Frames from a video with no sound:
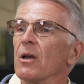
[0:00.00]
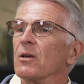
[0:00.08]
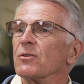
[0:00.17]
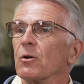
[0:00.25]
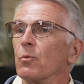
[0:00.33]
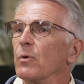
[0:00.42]

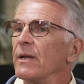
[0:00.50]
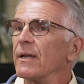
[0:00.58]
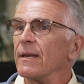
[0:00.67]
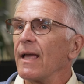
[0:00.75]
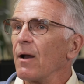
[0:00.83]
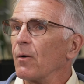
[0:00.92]
So we
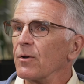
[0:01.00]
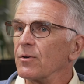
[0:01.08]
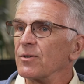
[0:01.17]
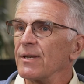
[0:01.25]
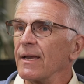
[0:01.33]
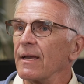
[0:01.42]
can now
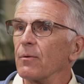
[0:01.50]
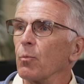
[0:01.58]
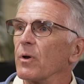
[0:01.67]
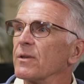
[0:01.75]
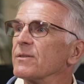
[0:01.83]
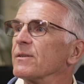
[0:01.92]
understand
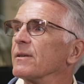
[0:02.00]
what is